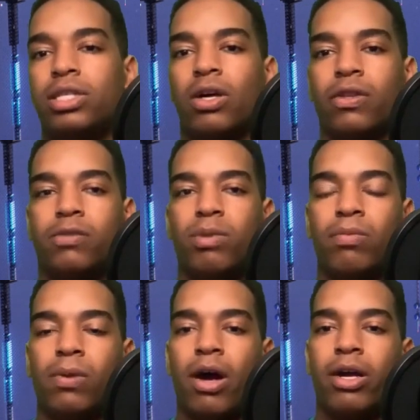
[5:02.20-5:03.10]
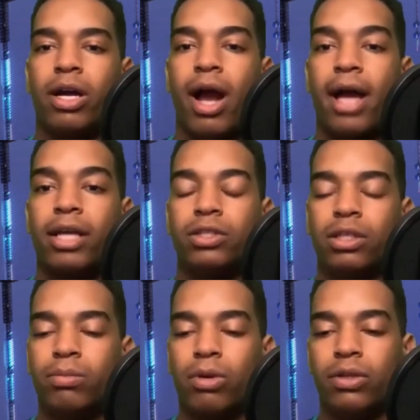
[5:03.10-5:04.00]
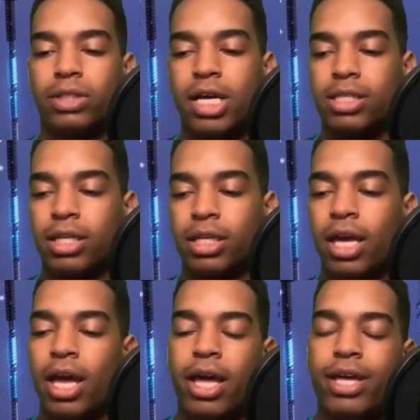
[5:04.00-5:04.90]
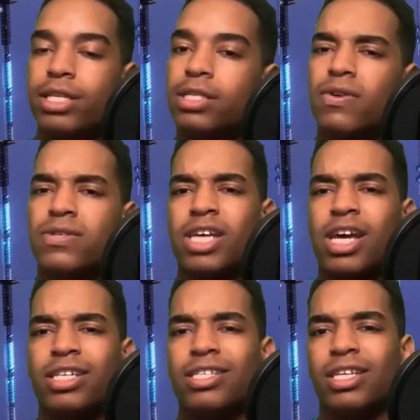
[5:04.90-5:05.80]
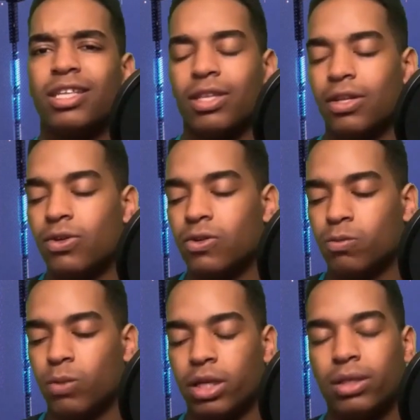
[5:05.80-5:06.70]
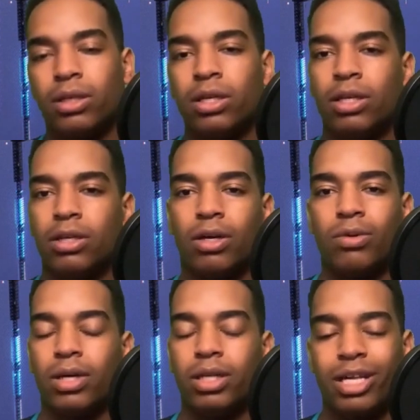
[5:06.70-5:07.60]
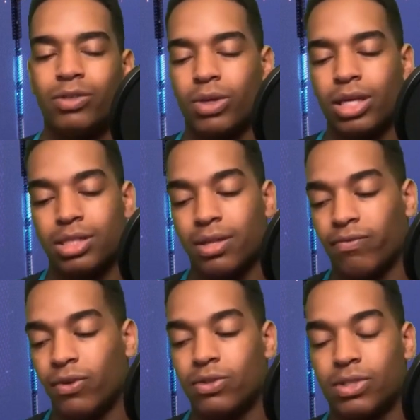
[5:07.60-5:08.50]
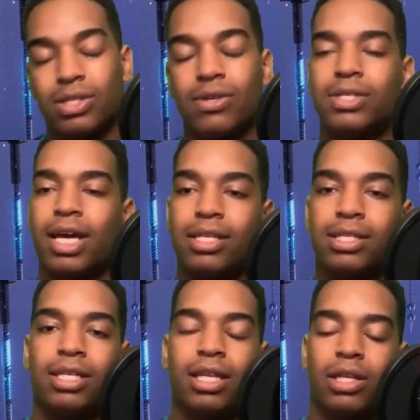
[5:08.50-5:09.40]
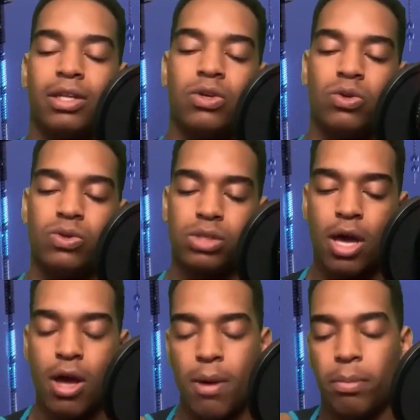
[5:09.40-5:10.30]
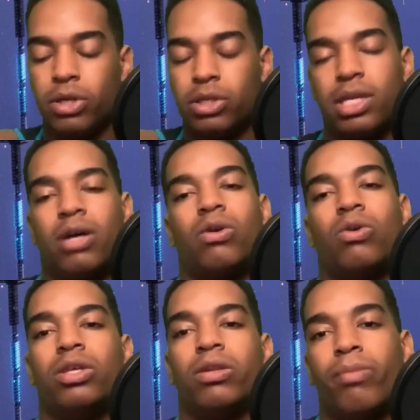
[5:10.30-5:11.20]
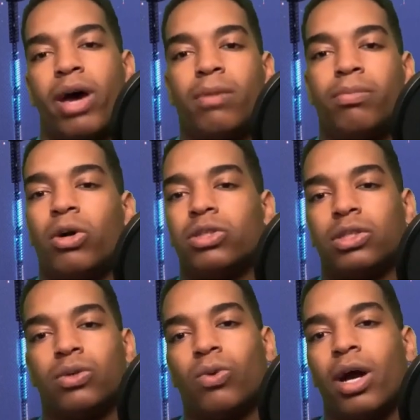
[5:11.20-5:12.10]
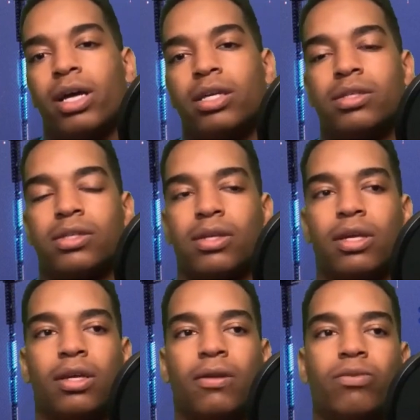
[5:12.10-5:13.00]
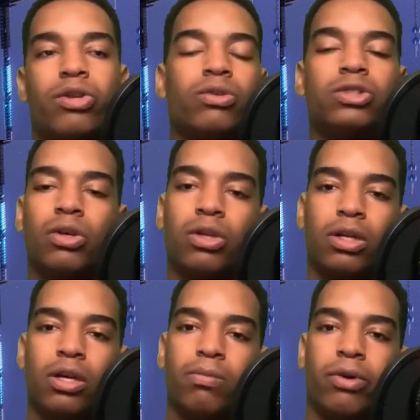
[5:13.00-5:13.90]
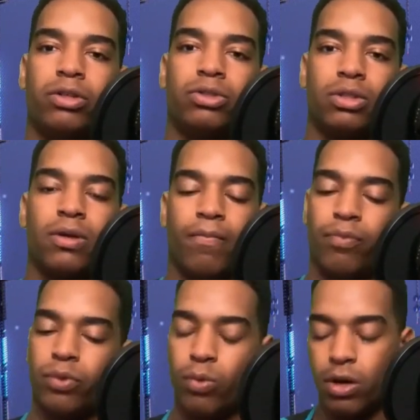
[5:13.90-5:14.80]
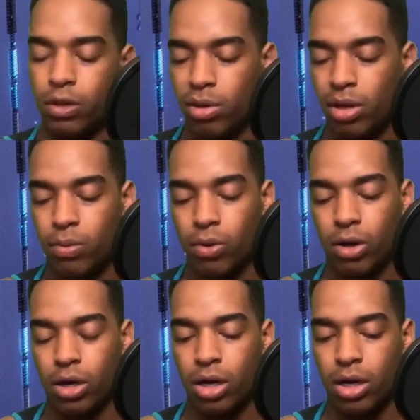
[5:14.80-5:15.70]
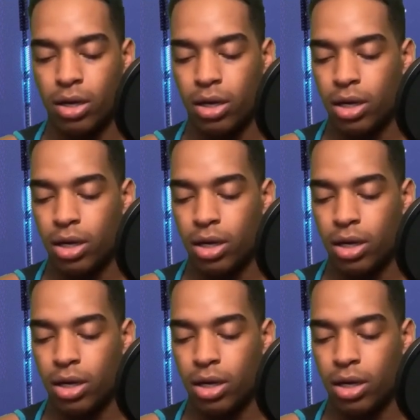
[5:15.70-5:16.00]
to see all these people out here actually protesting. And it's so sad to see that the news, but you know what? That's what gets them views. It's so sad to see that the news puts out only the bad parts and the riots and don't show the good parts where the people are